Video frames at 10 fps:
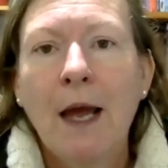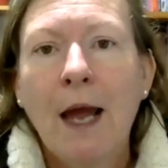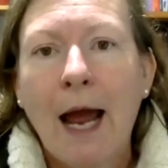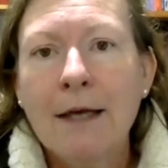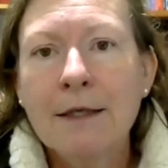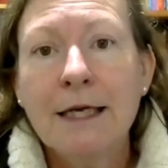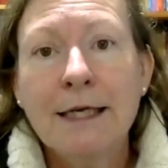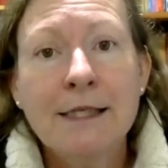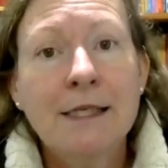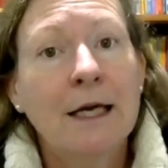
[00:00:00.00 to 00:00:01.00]
And
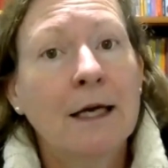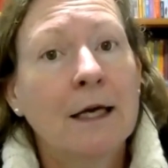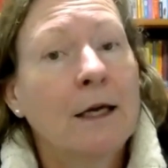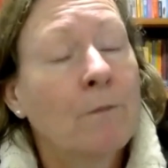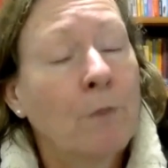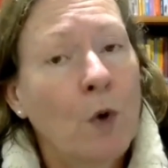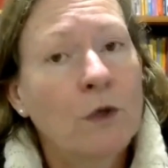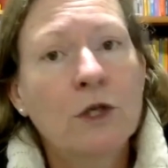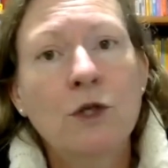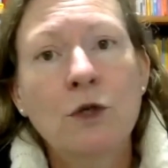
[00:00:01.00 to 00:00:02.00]
it's
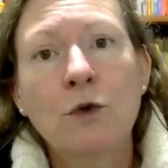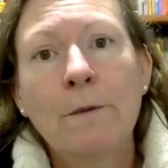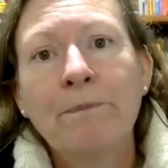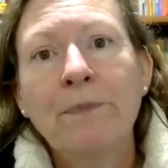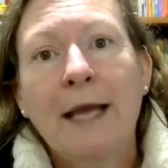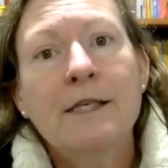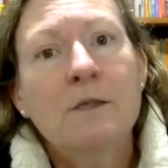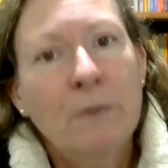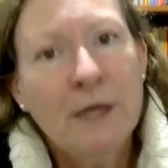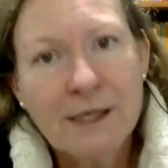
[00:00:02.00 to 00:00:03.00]
important to
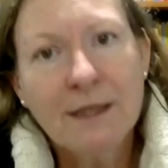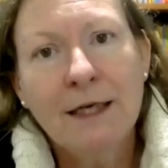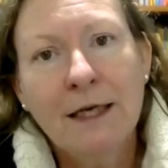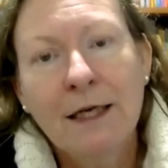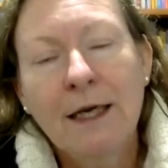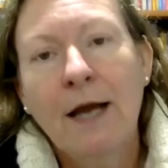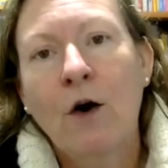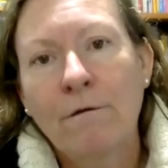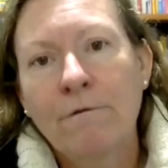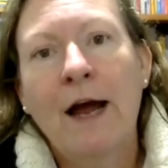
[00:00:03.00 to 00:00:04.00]
explicitly
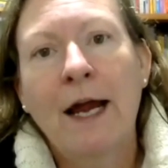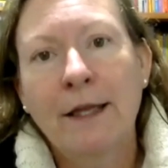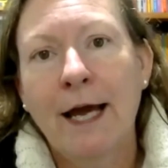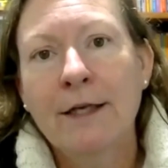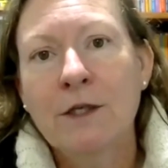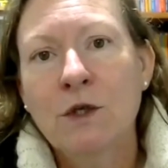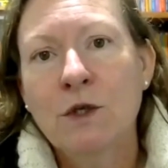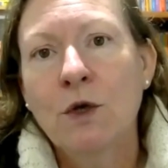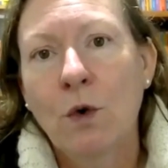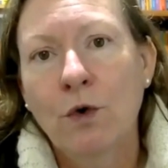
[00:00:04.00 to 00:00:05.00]
convey that
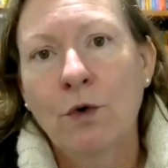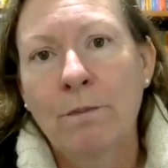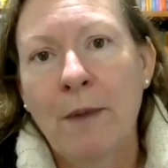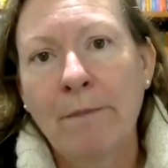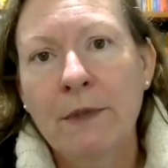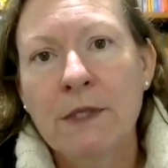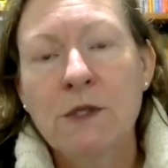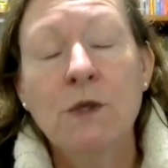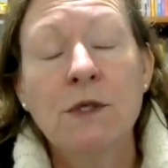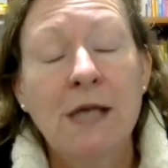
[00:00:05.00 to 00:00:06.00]
to your group members,
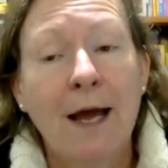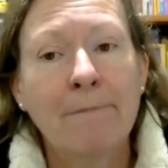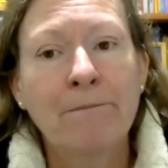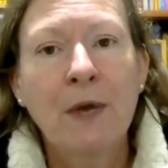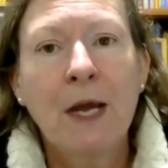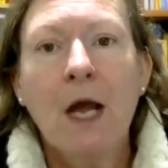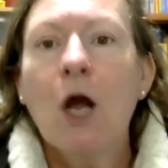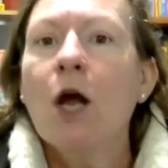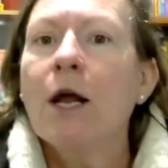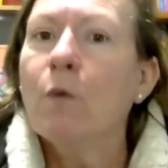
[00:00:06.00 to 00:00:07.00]
to say,
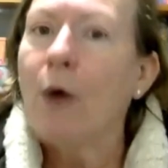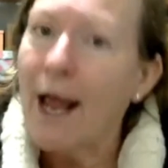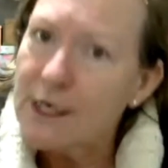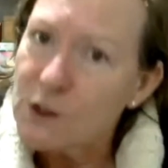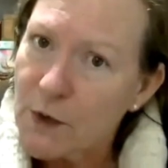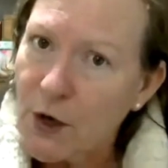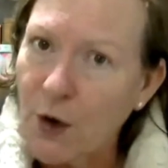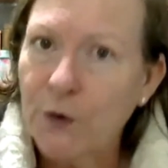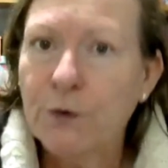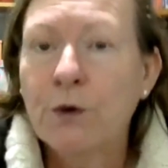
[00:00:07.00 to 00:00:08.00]
as we
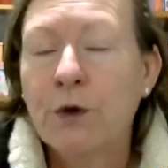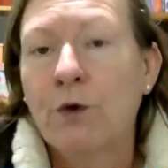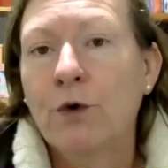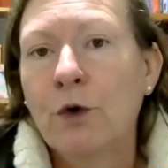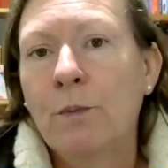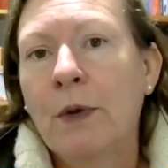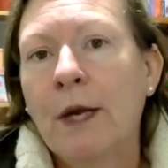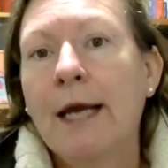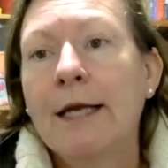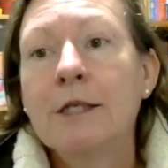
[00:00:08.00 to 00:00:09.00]
go through the group,
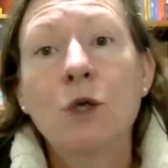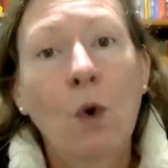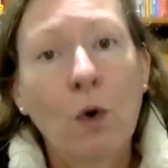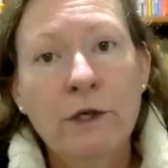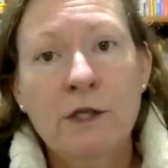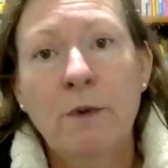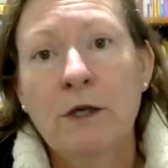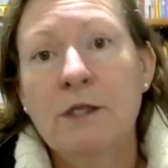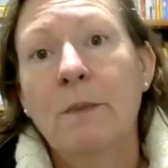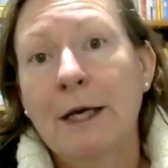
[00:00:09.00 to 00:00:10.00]
it is your
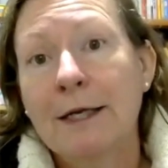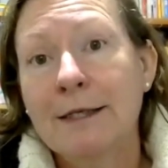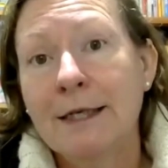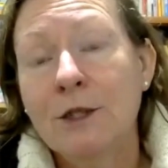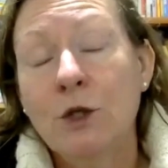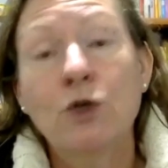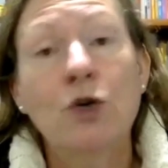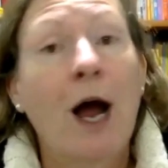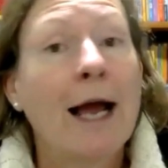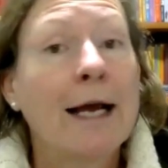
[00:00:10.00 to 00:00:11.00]
responsibility to
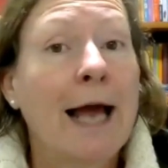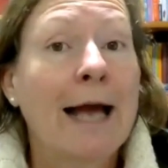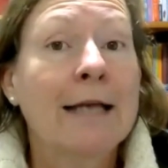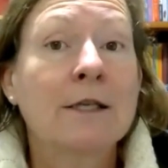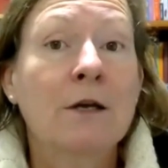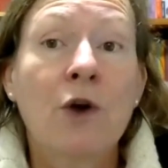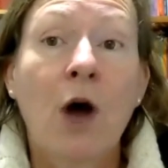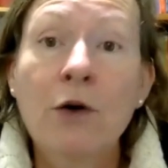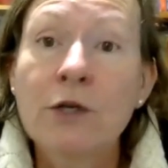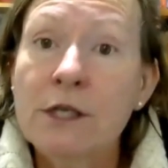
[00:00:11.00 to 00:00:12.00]
try and
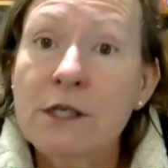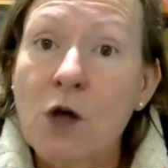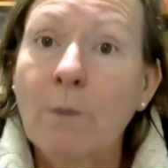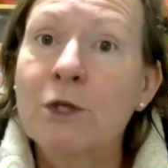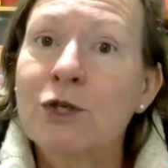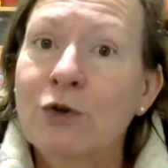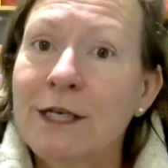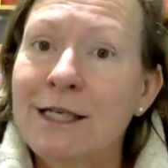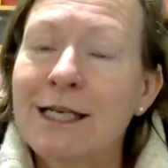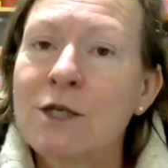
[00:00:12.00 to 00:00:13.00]
notice
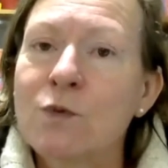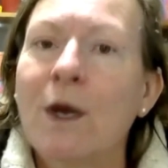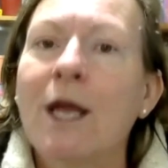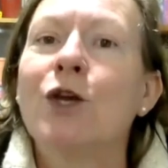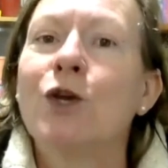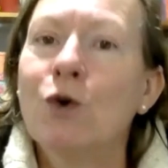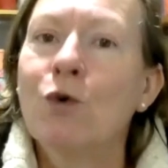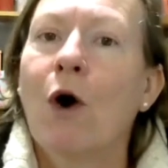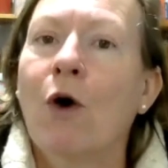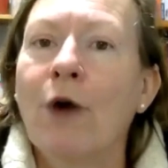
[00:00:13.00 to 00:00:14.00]
opportunities where
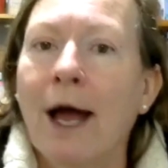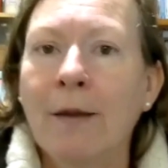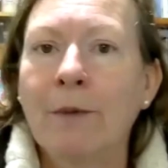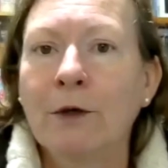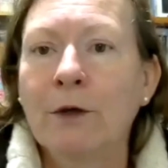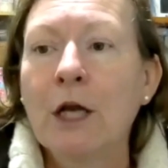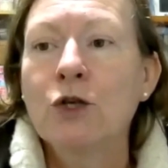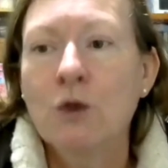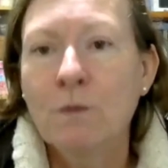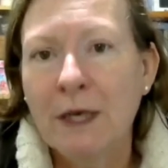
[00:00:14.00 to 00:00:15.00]
you are able
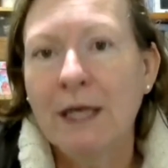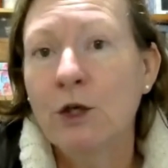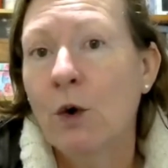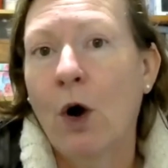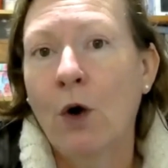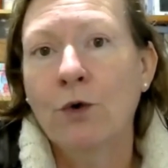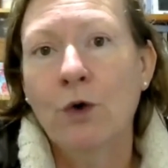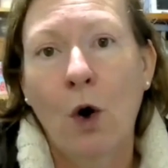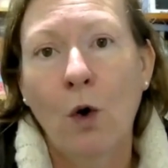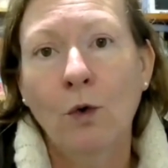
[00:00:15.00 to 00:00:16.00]
to meet your own
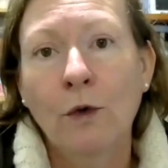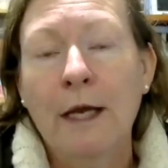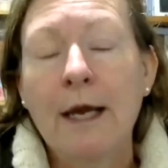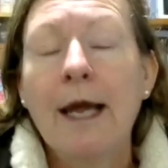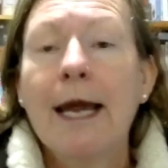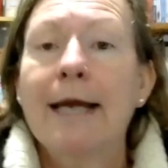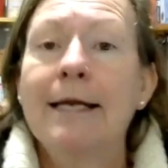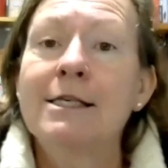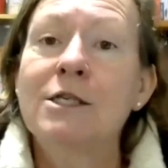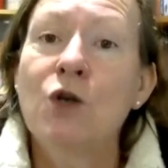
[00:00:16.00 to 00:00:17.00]
goal. It
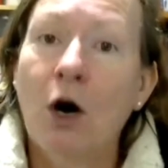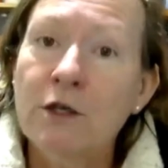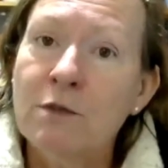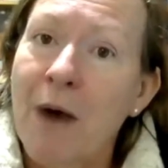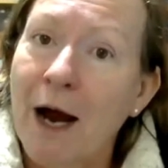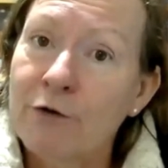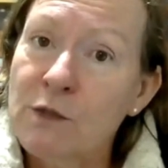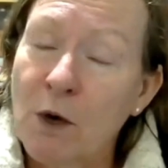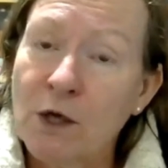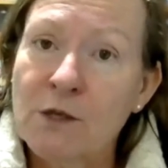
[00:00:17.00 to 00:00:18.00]
is not my
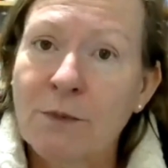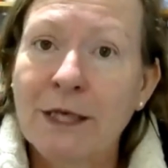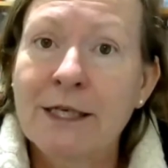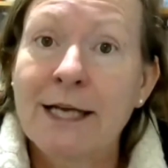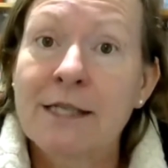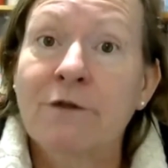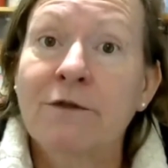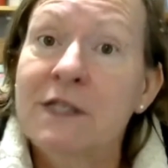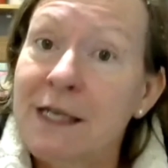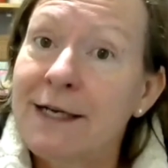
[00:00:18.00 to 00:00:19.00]
responsibility as a
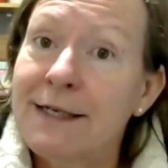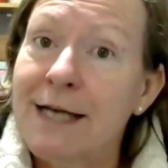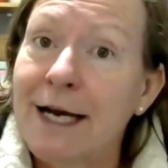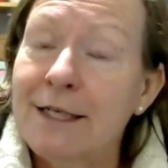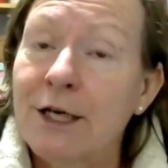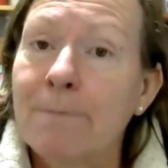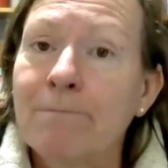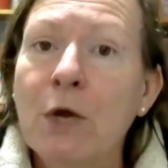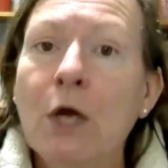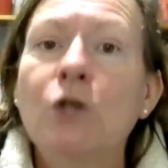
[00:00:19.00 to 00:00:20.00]
facilitator
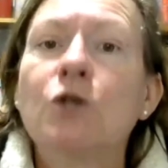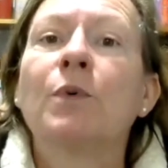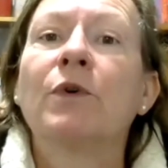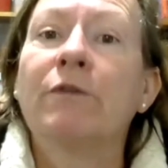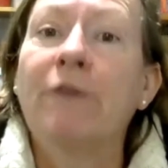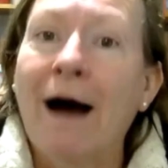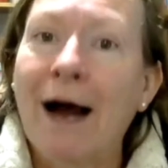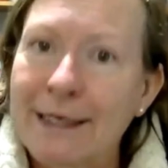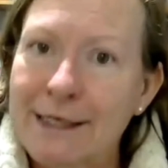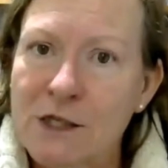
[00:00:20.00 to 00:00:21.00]
to
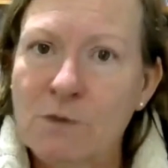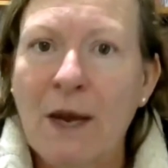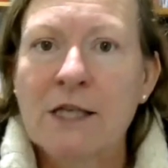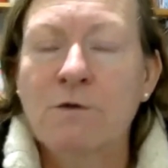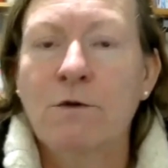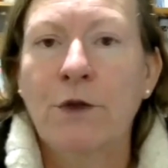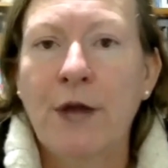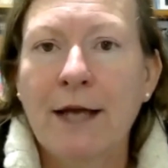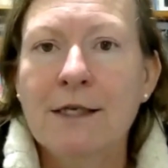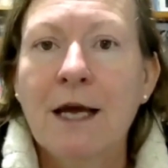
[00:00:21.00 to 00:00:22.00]
provide a space for
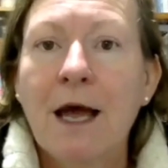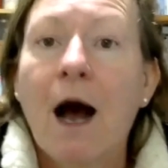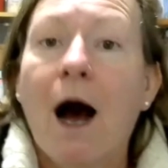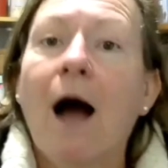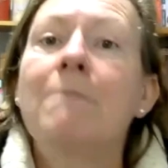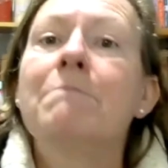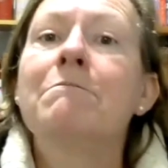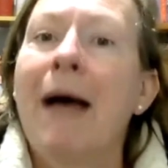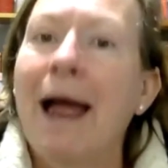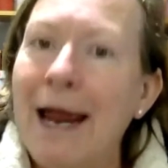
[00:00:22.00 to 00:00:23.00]
that. I
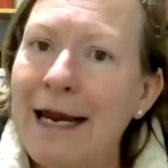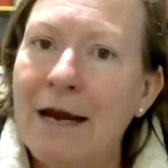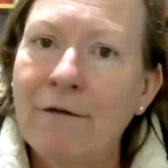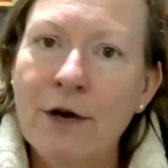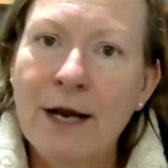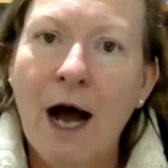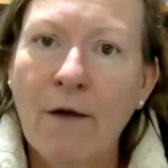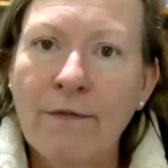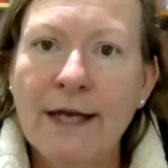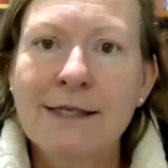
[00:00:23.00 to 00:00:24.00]
may every now
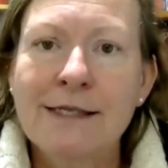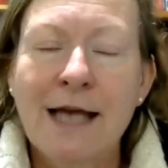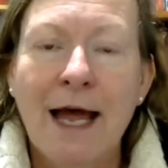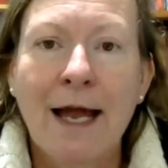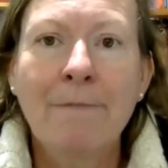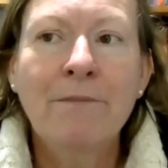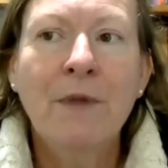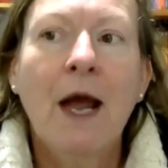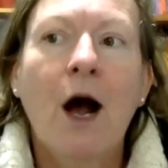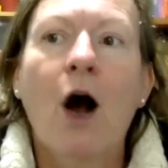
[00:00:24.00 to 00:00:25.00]
and then say,
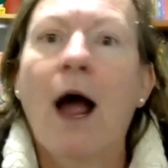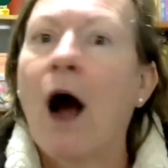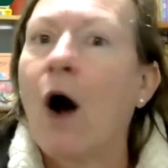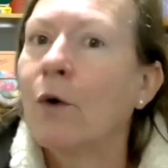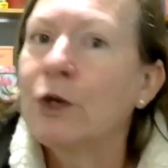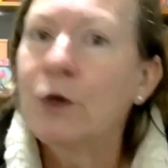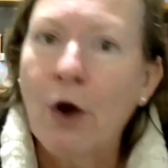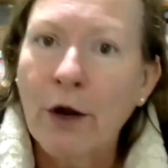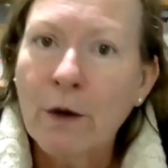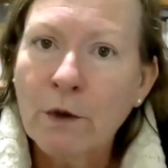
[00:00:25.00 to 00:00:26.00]
how are you
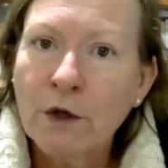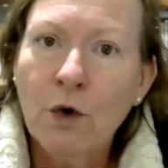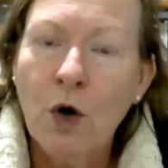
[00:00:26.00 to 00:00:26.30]
going with your